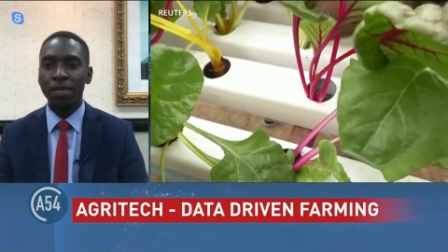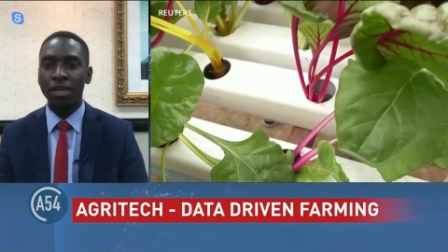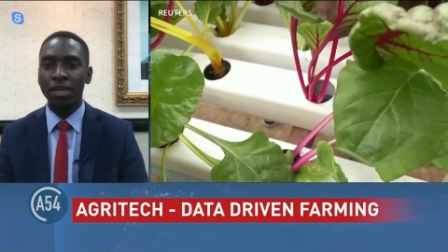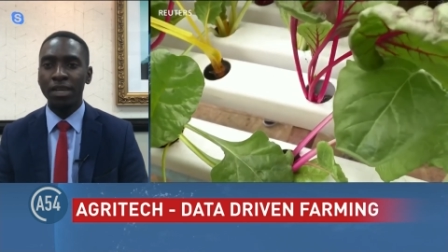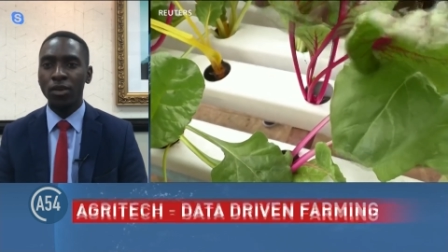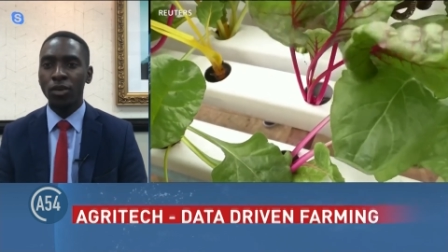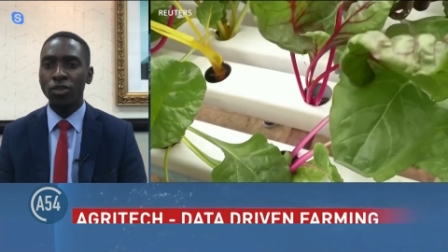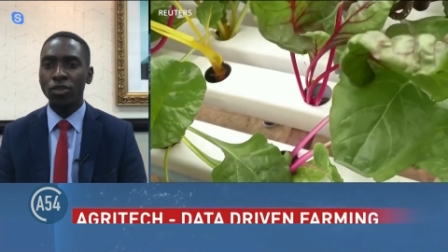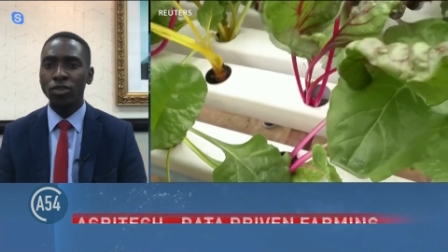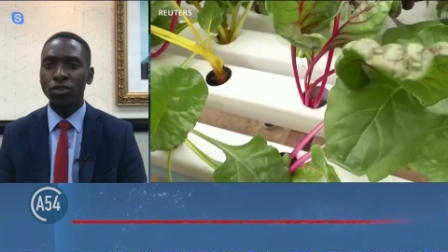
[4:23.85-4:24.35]

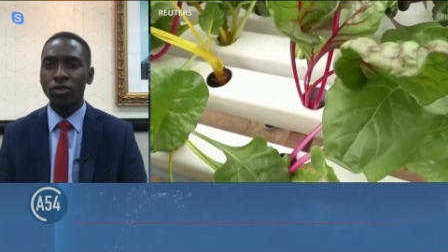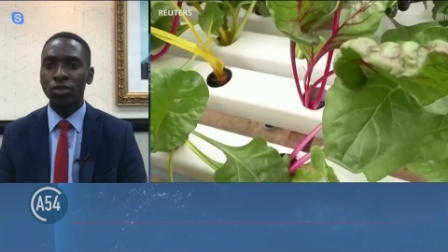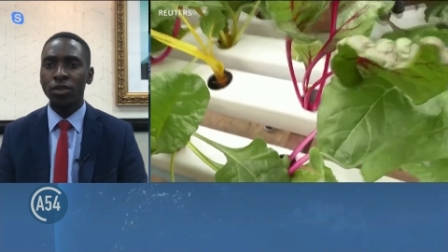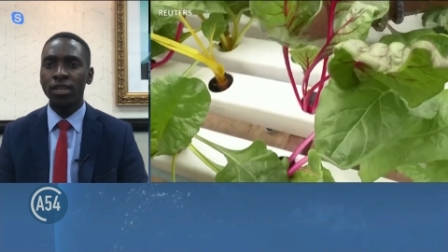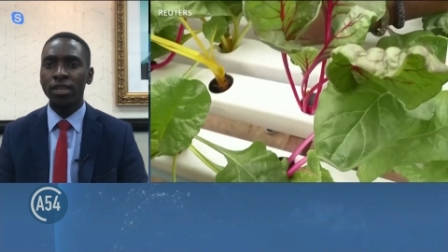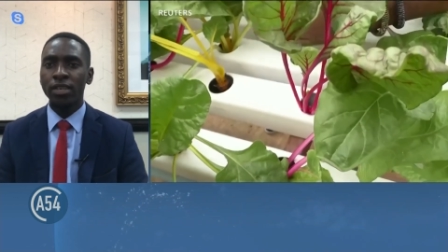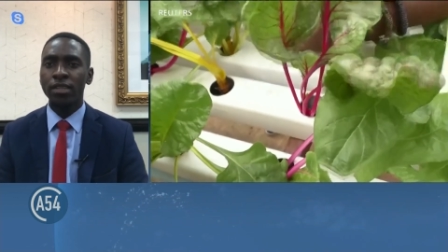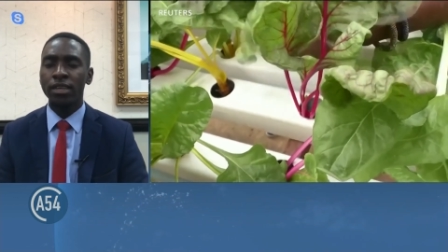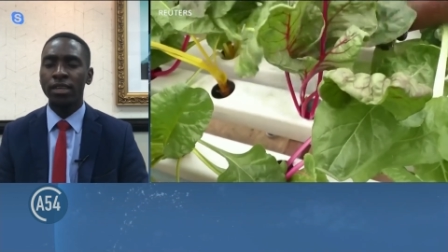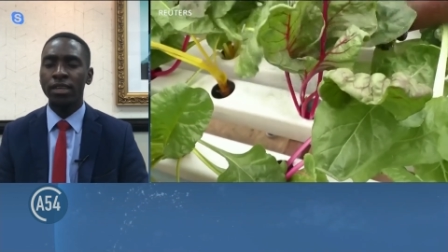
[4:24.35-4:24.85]
but
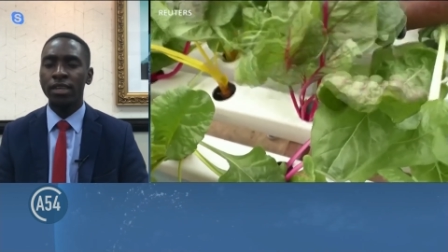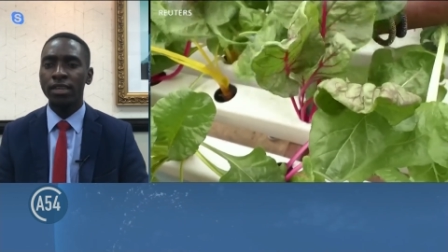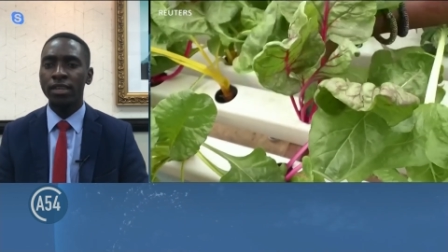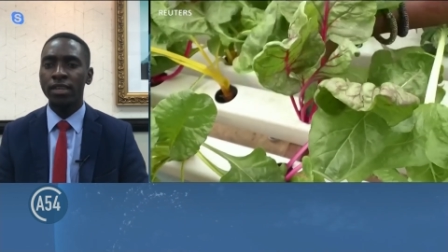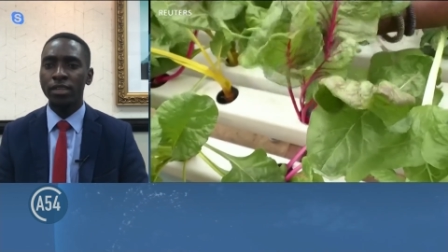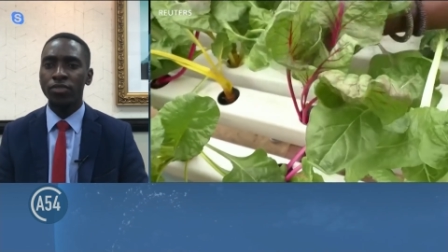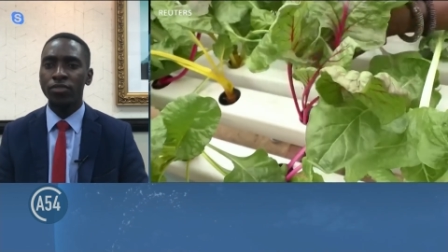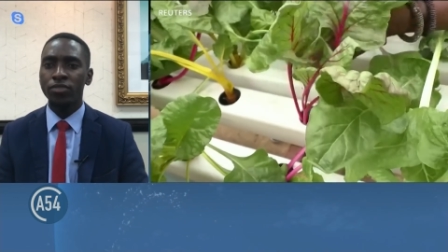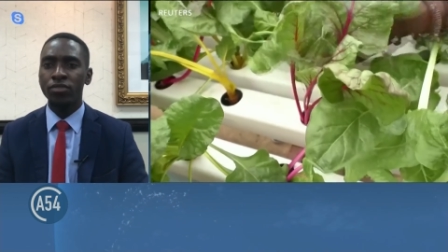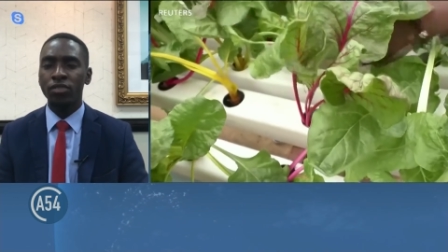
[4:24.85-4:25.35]
also in the
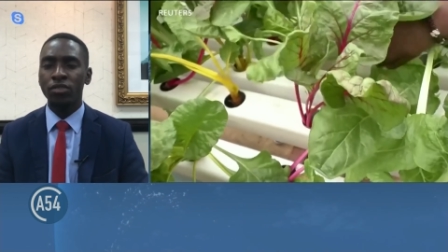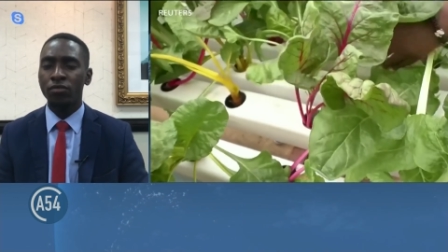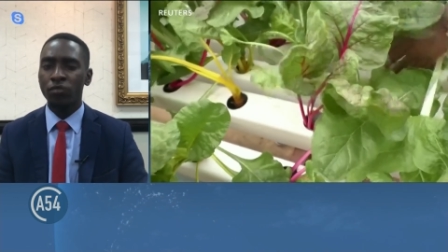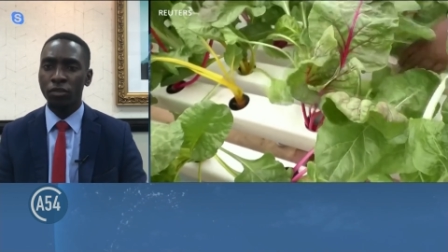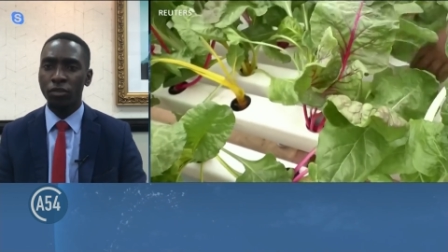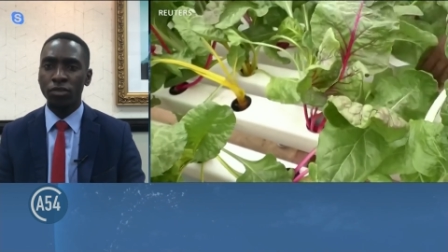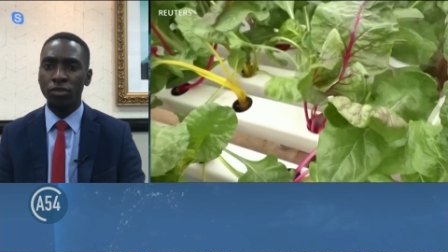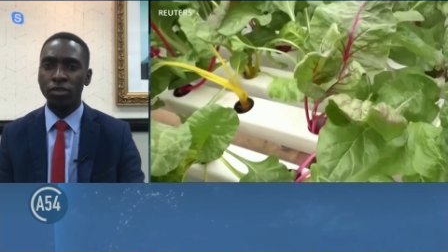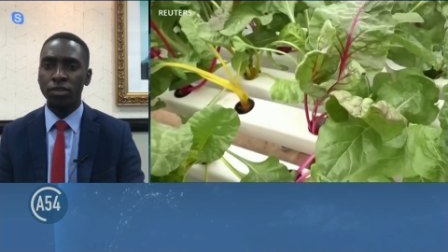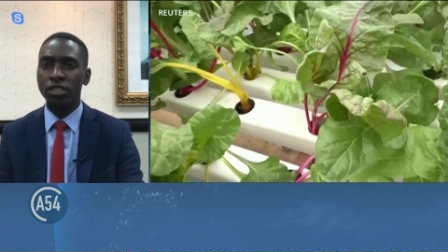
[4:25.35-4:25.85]
industry
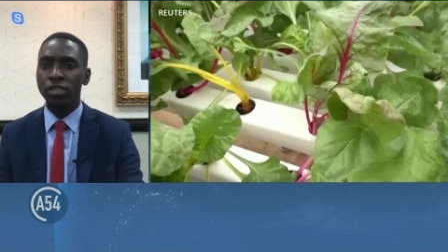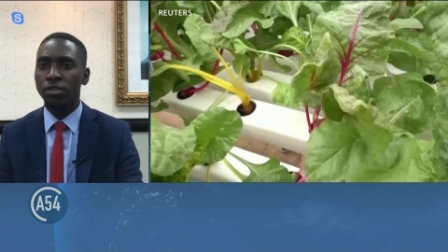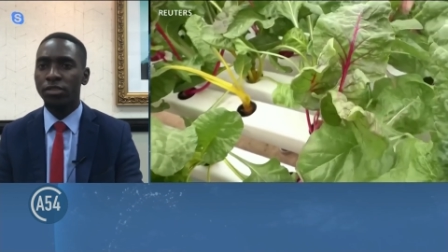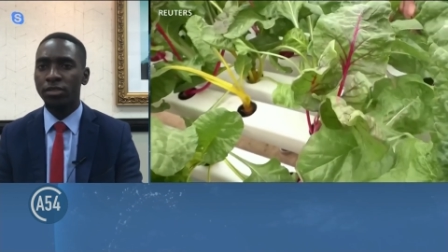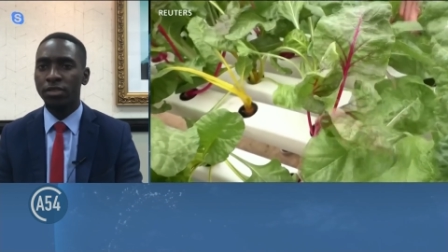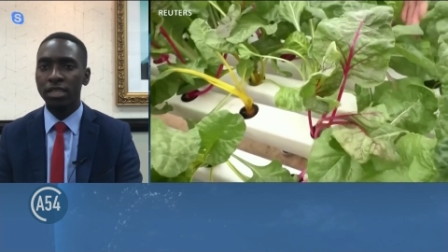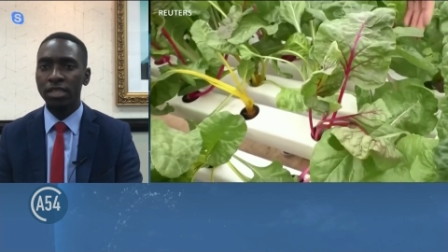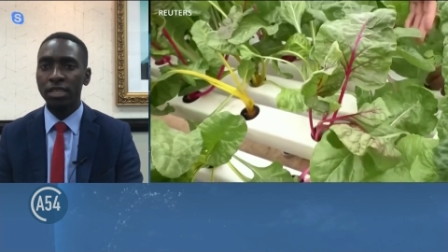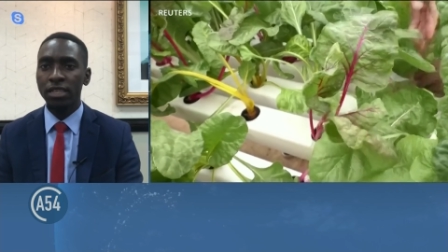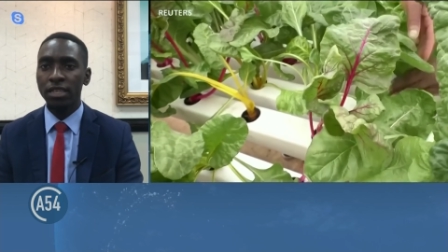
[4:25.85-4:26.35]
of
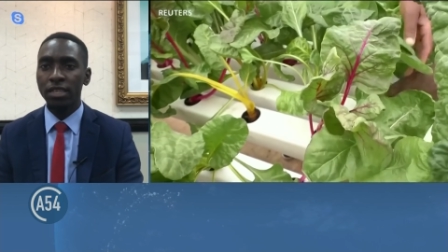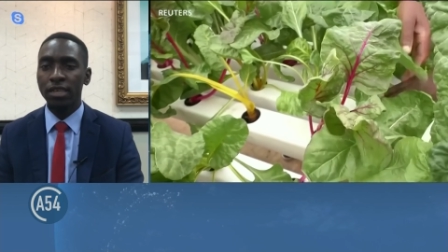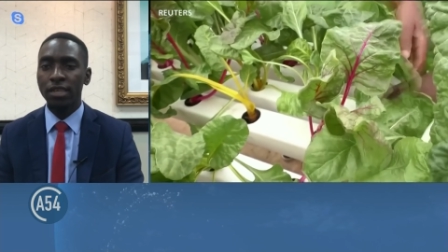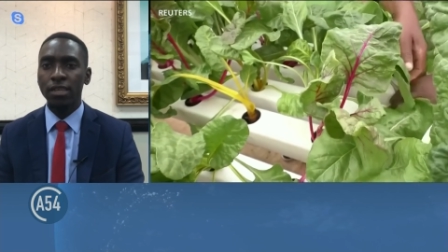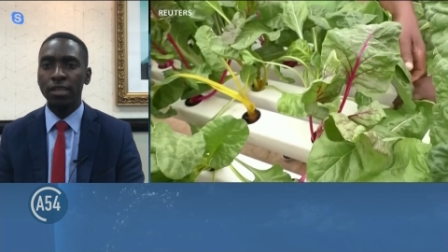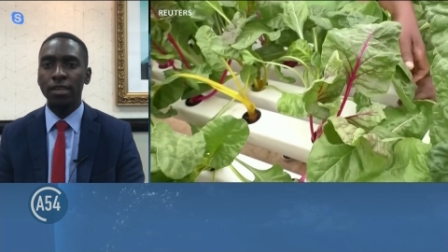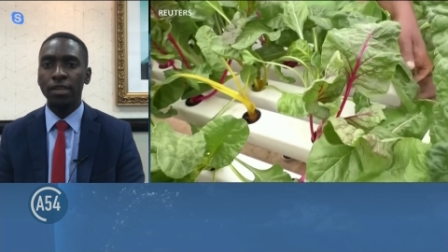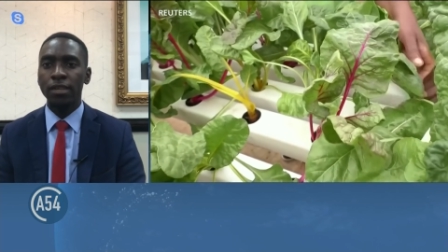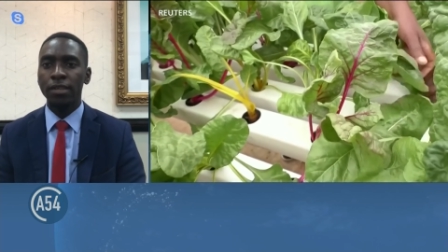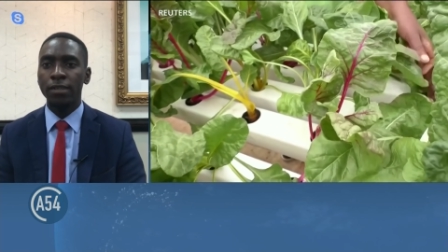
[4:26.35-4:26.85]
forestry,
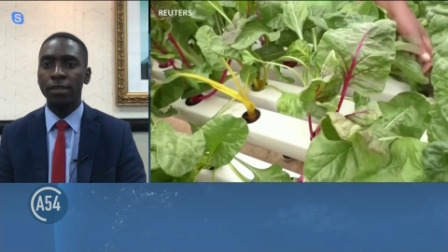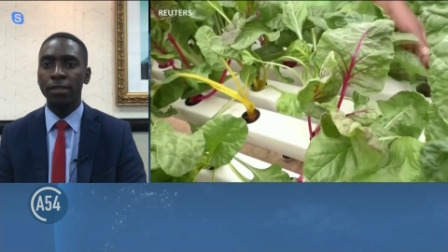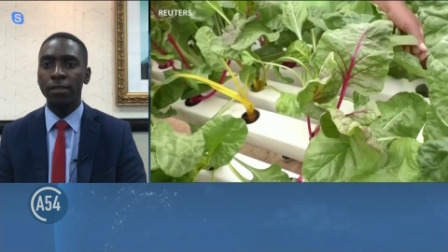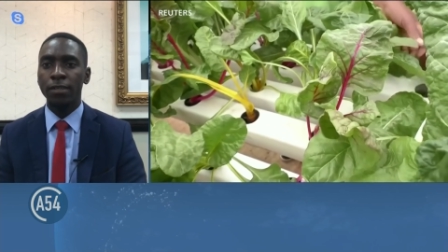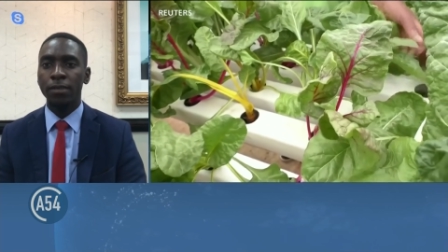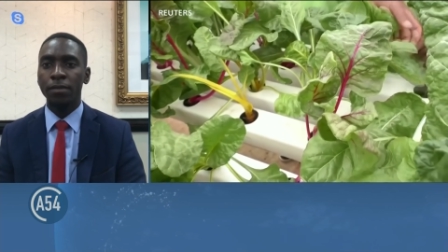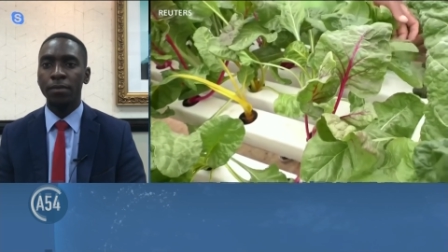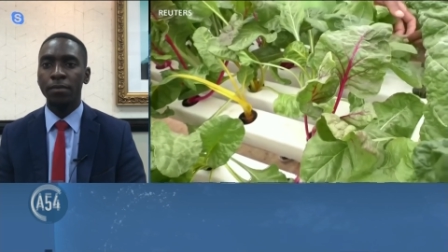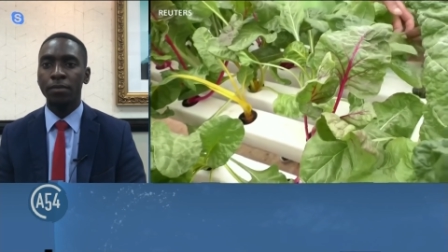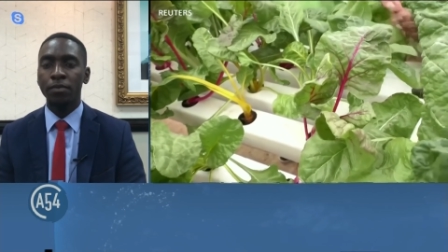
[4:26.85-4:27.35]

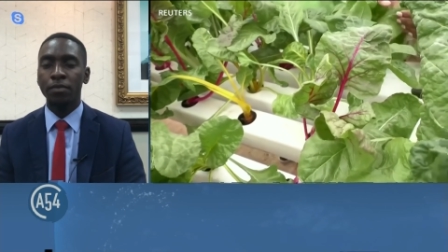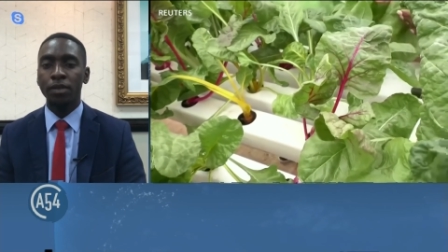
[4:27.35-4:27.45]
uh,